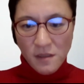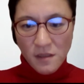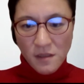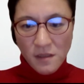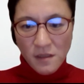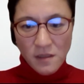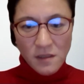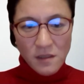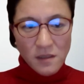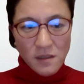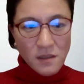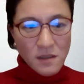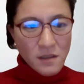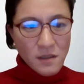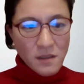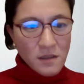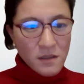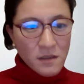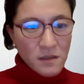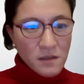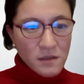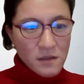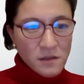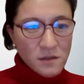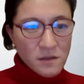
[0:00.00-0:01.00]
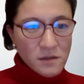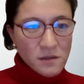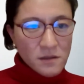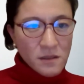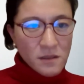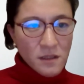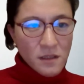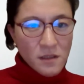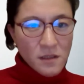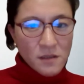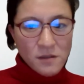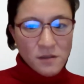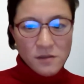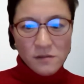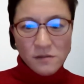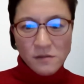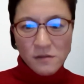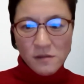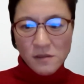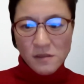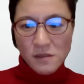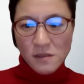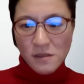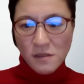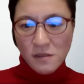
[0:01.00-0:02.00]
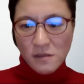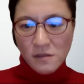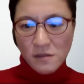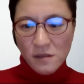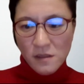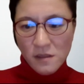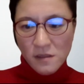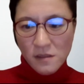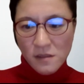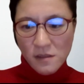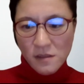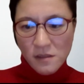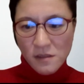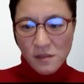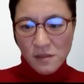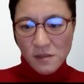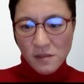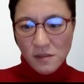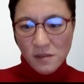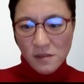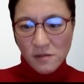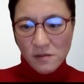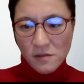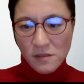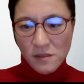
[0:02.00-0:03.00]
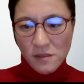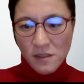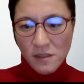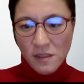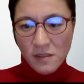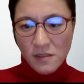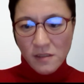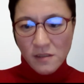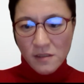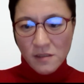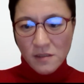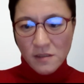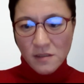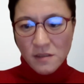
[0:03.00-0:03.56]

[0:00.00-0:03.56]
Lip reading: Can you see? No, I think it's not yet.